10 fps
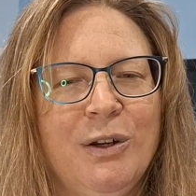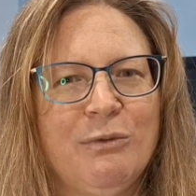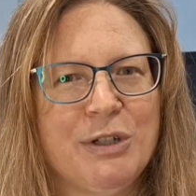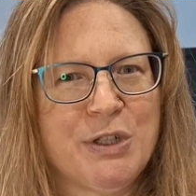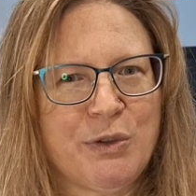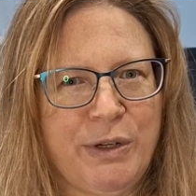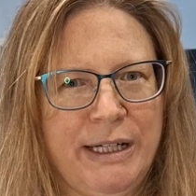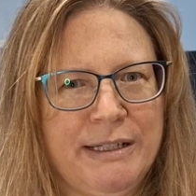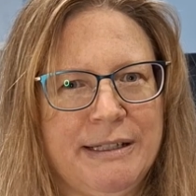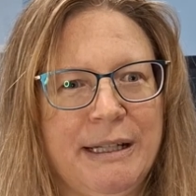
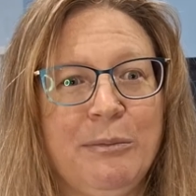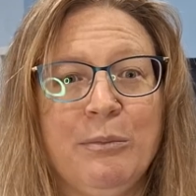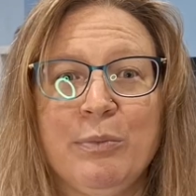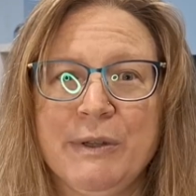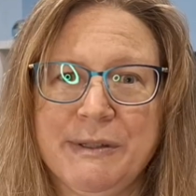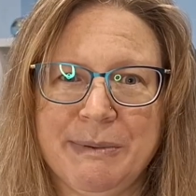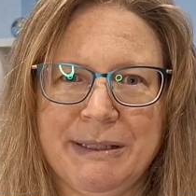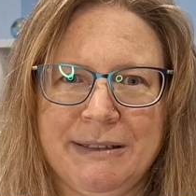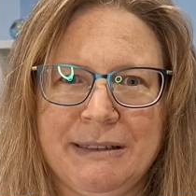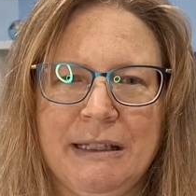retreat in
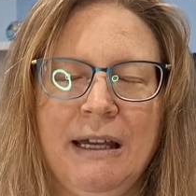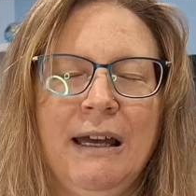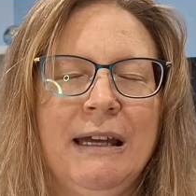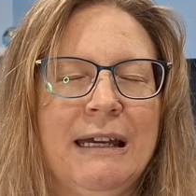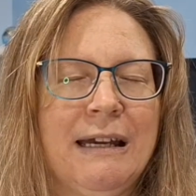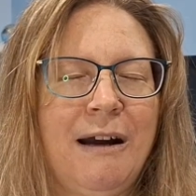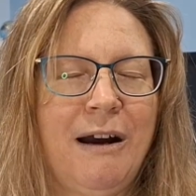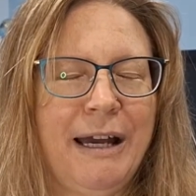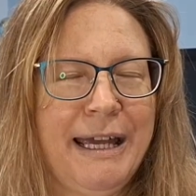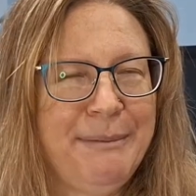Brisbane.
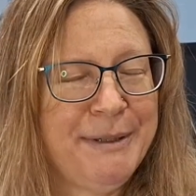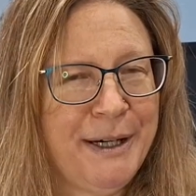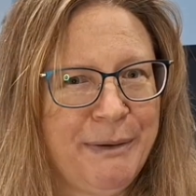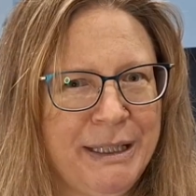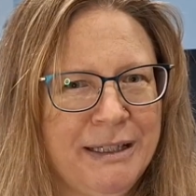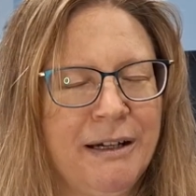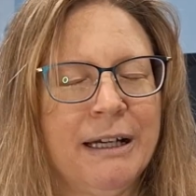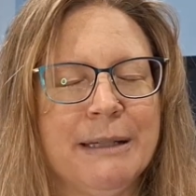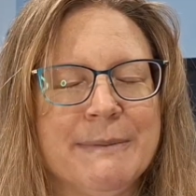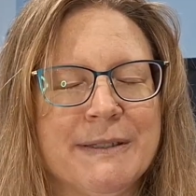I am going. I
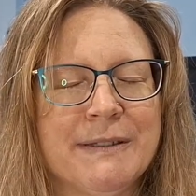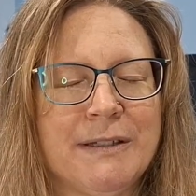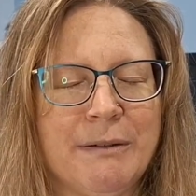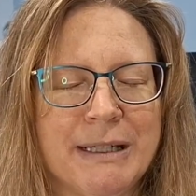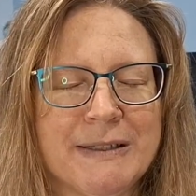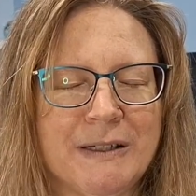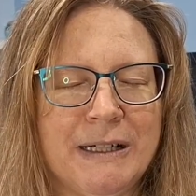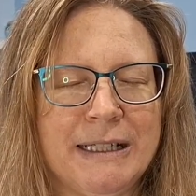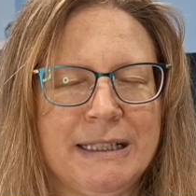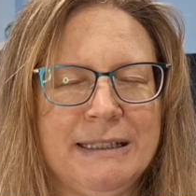am so
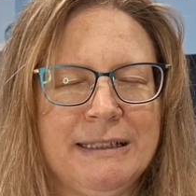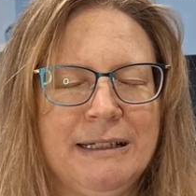excited.